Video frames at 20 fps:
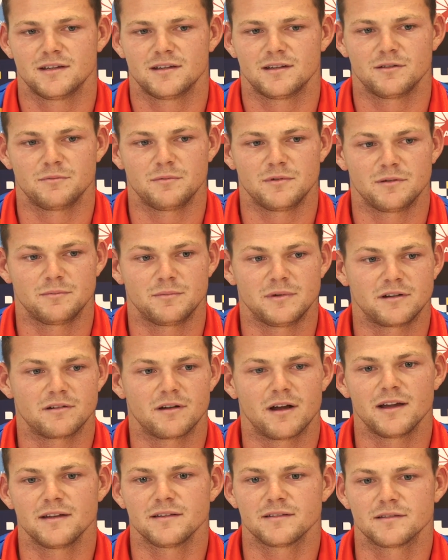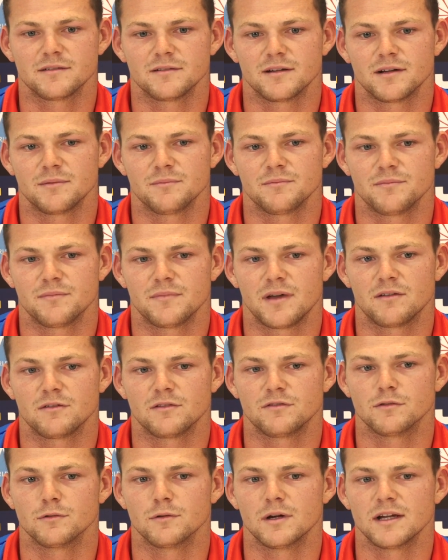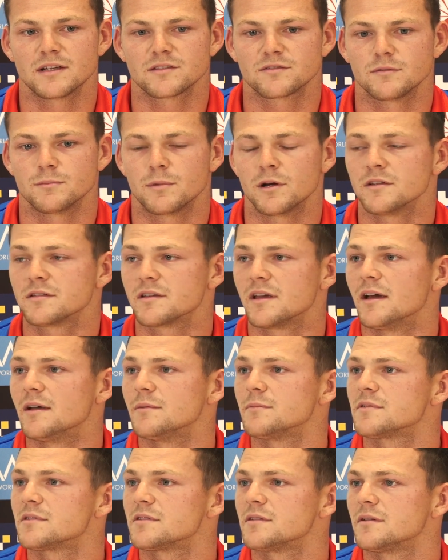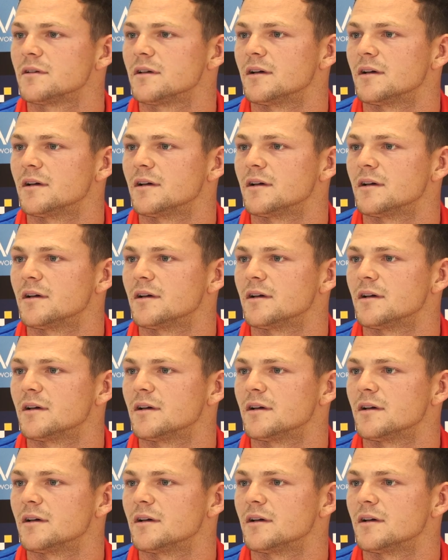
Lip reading: It'd be great to have a full house for both games,